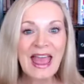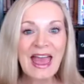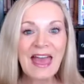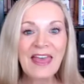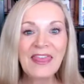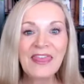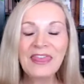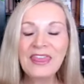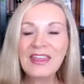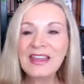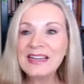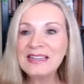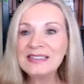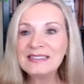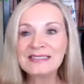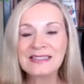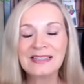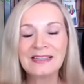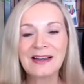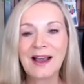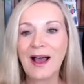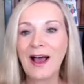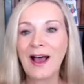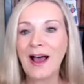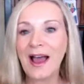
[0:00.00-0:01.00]
and things
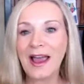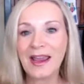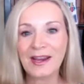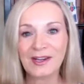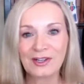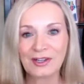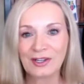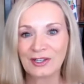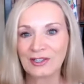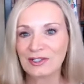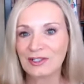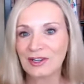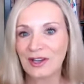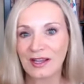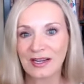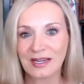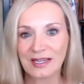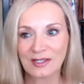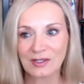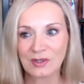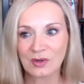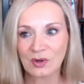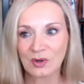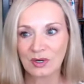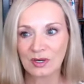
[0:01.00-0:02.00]
that I could not
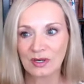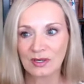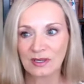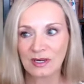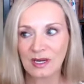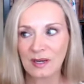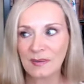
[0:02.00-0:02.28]
ignore.